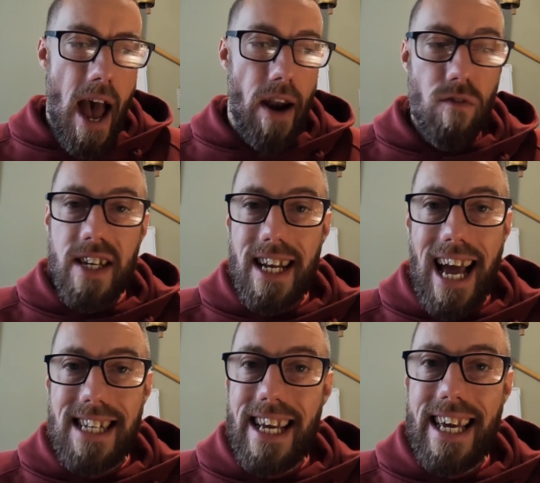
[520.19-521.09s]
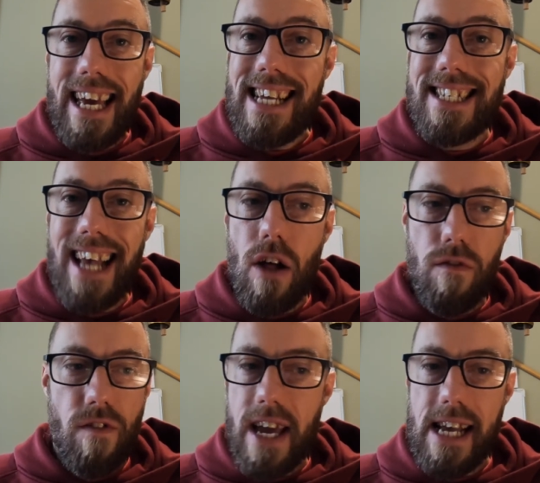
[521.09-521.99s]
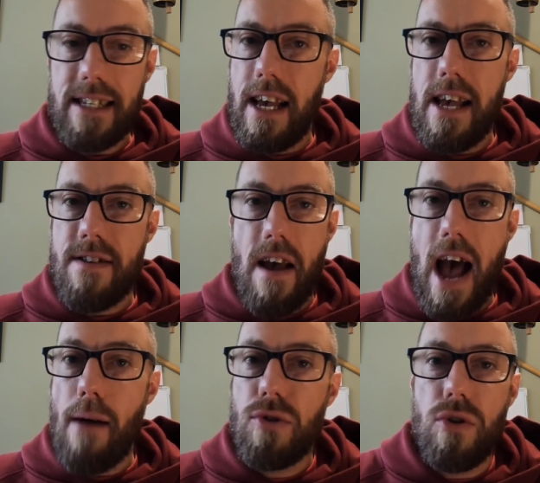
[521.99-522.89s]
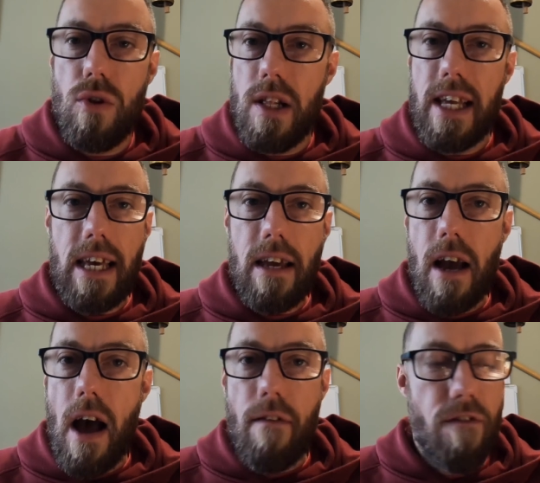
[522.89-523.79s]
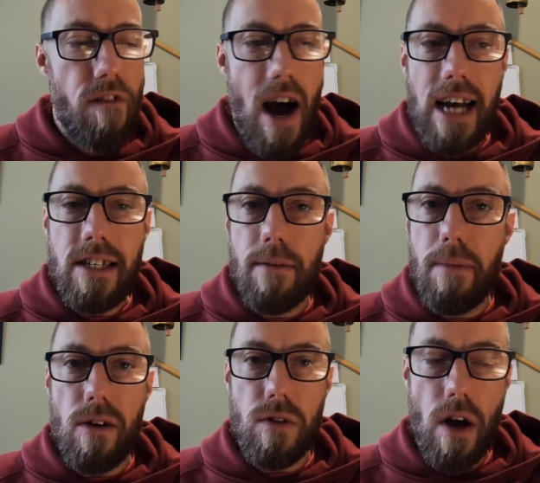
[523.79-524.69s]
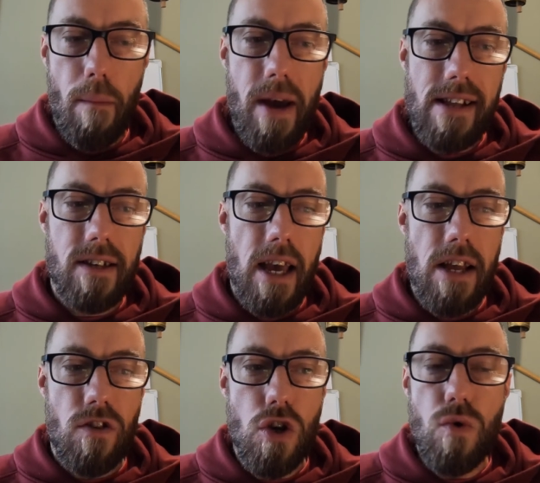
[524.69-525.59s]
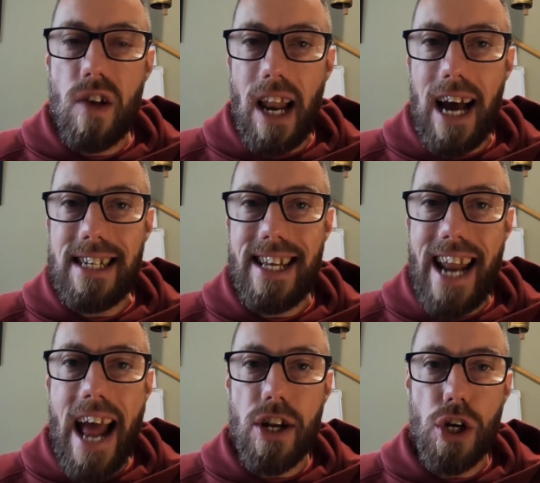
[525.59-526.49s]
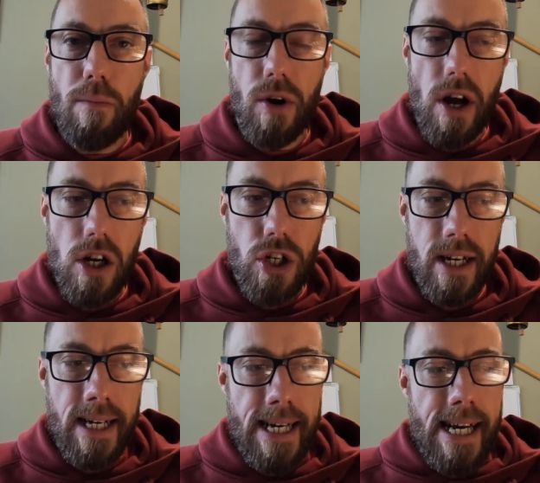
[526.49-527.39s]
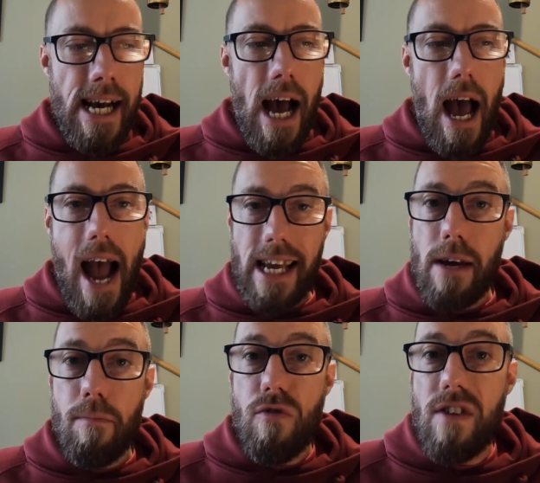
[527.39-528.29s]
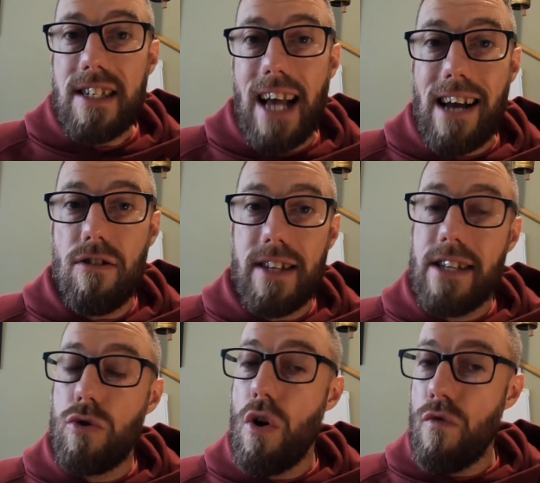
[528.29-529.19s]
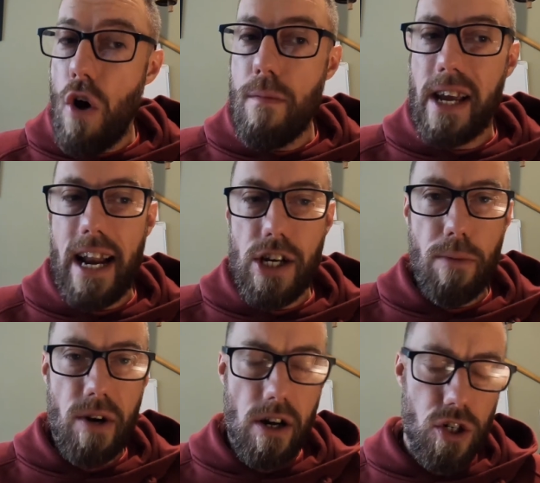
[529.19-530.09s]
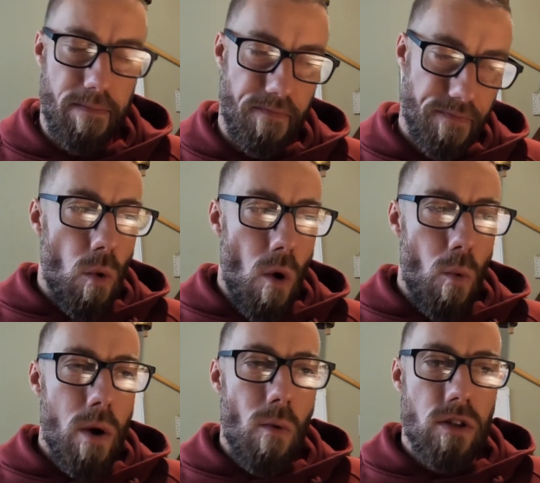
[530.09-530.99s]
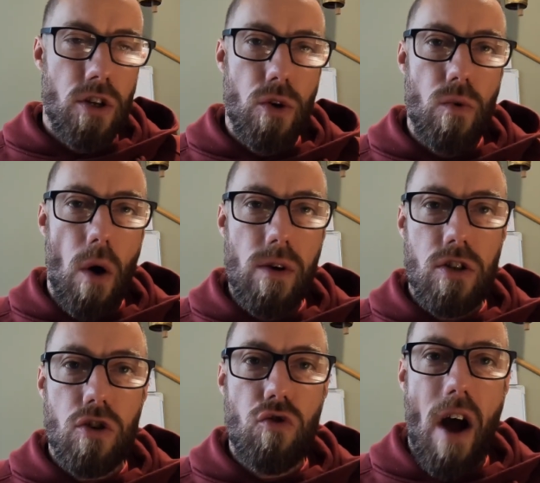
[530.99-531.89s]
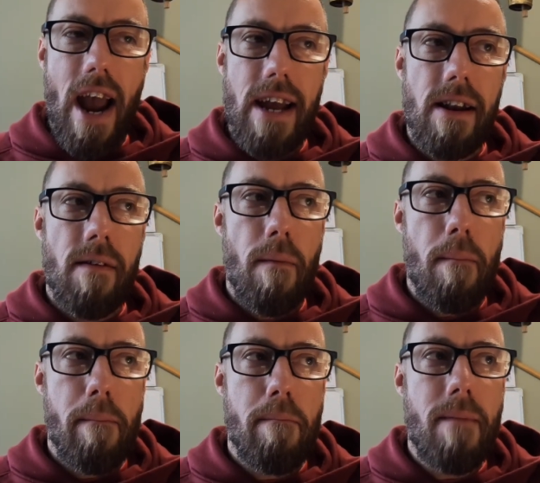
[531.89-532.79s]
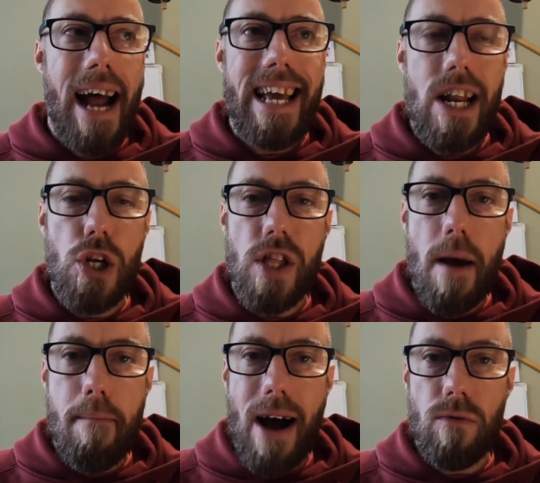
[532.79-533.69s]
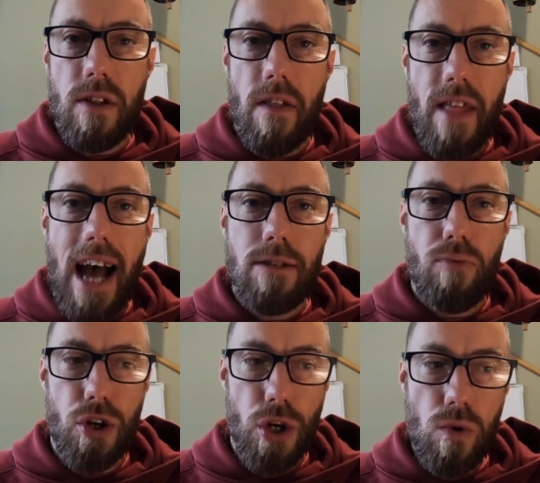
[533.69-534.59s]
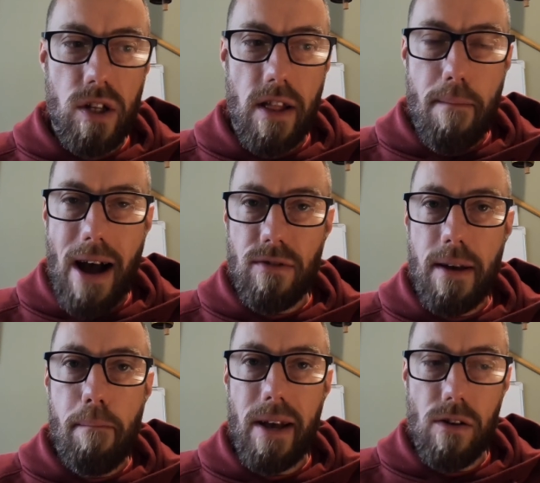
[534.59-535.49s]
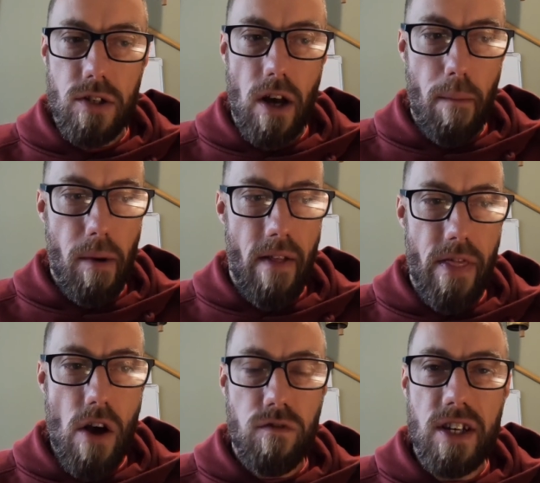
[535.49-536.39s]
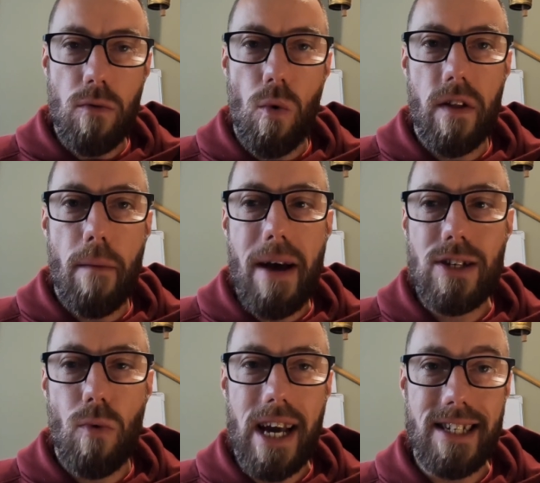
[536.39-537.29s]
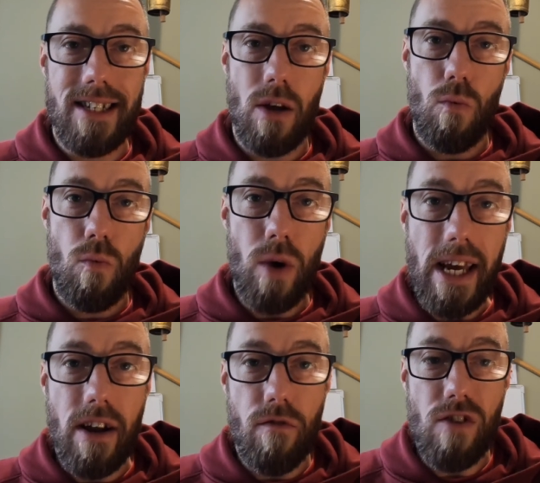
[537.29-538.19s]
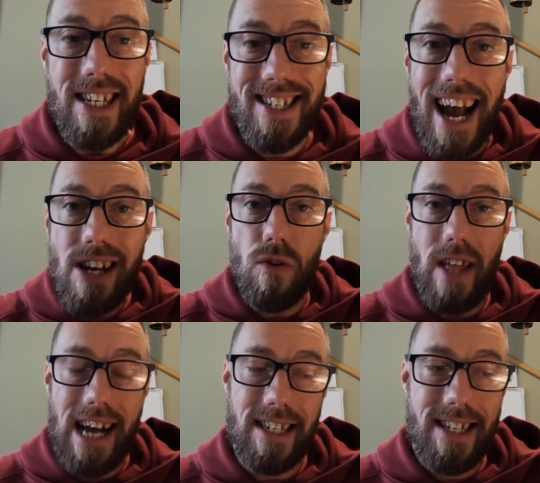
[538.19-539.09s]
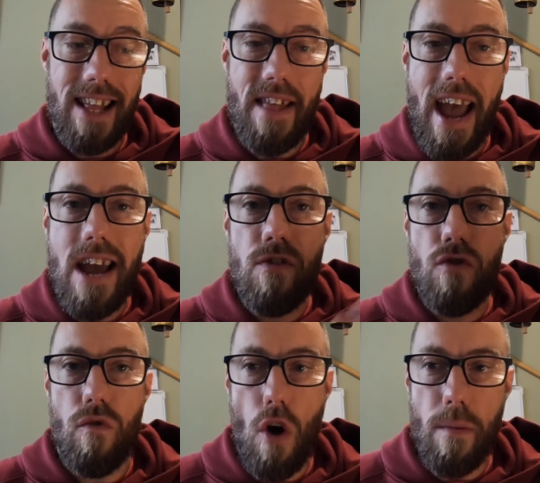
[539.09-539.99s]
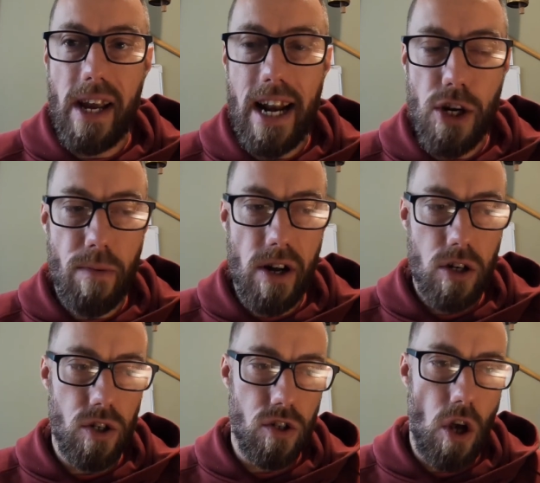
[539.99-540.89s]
And obviously lactate itself is absolutely fine to build up. It's utilized in energy production and can be recycled into aerobic energy production. So what we want to do though is to try and manage the amount that's produced and the amount it builds up. And obviously one of the best ways is that we can recycle that, as I said there, into aerobic energy production.